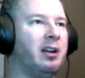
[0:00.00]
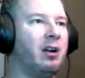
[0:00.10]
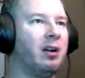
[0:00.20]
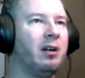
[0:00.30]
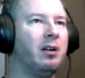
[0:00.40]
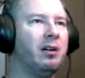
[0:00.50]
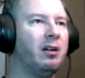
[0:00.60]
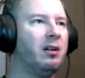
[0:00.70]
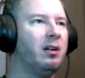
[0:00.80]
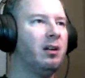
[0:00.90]
they are.
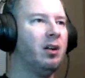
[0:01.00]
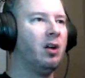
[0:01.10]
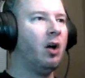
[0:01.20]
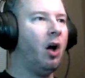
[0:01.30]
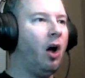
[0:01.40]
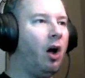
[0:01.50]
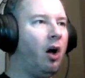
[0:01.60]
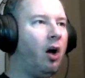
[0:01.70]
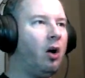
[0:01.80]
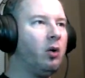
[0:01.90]

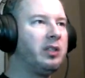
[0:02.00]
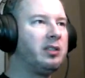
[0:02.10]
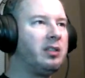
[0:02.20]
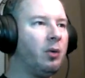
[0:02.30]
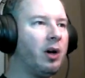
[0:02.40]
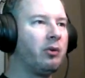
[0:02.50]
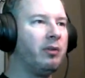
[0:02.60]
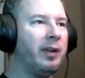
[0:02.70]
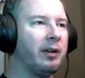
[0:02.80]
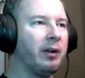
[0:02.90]
Oh, it's the
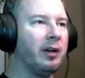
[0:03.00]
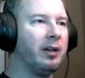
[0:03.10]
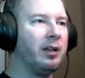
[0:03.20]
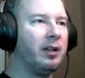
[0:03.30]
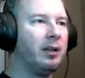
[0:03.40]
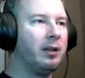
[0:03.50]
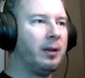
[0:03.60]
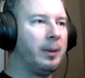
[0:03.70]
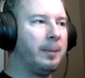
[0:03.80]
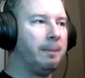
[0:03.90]
Wandering Vagrant.
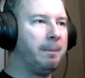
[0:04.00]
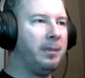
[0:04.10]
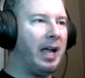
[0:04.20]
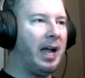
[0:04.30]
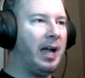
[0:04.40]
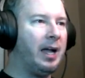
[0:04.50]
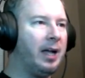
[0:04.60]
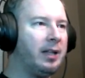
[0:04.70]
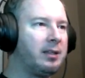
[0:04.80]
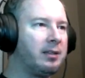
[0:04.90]

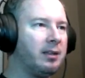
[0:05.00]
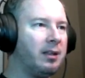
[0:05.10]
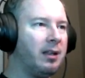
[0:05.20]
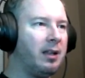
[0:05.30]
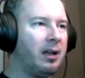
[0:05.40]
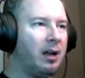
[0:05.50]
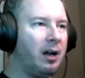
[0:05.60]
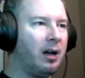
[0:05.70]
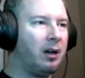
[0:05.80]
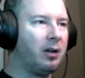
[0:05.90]
Not
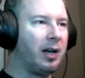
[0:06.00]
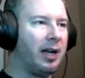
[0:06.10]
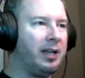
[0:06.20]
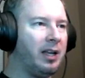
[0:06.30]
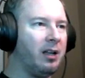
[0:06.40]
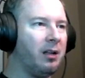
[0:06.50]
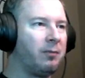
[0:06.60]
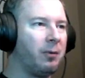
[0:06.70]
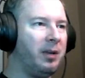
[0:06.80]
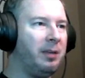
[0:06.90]
a good idea
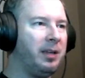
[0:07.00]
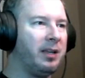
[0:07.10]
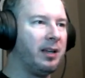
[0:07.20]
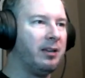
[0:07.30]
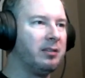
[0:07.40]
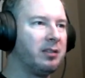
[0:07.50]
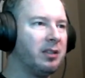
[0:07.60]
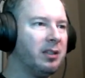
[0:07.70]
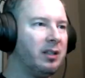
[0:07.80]
for me because